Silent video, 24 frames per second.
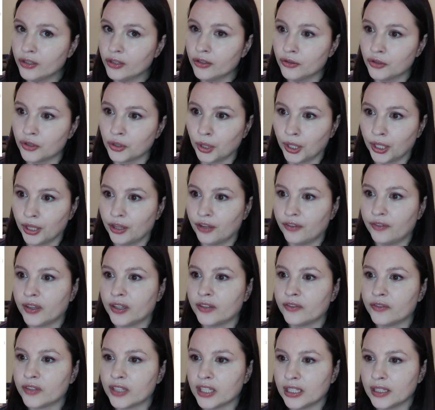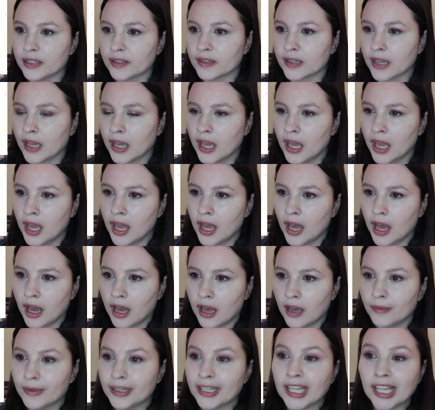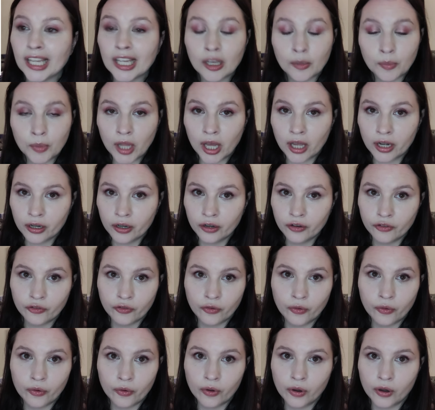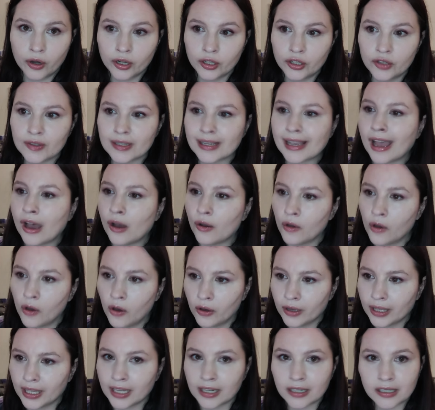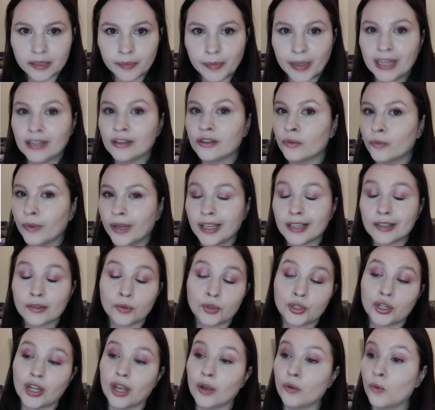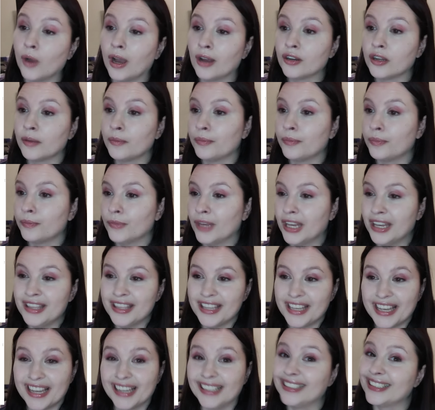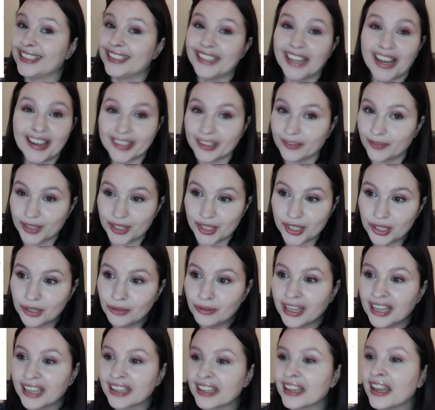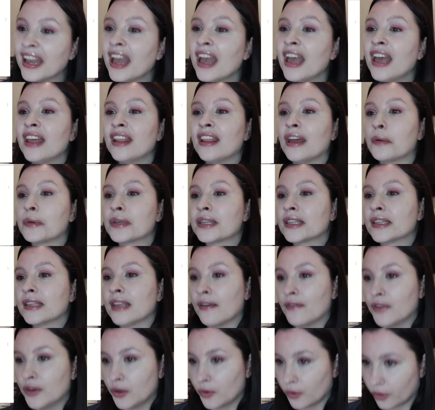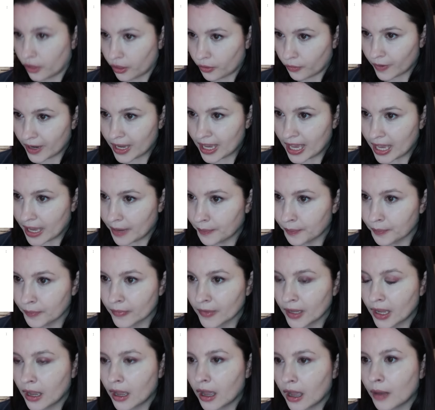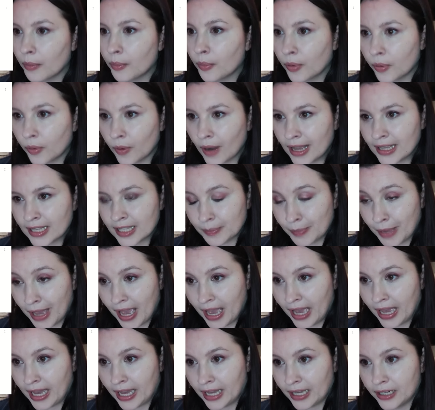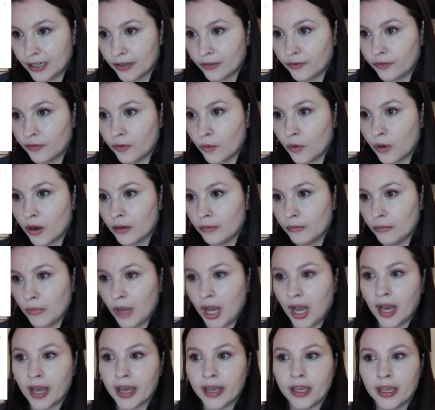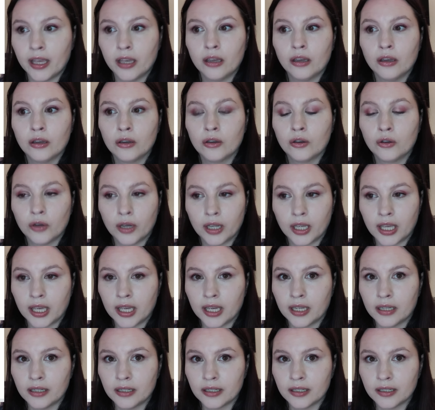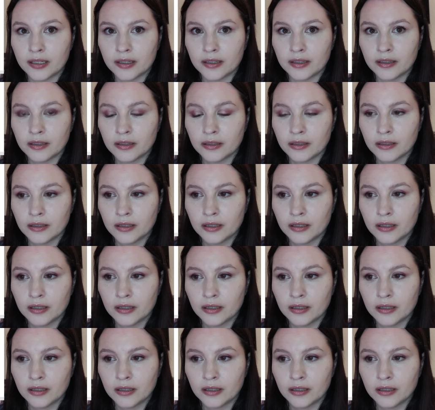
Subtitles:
They're usually in the 50s. An ink blotter for using alcohol ink to paint the wings, which I wound up in the end not even doing. That was $7.03. A press pad for my Cricut,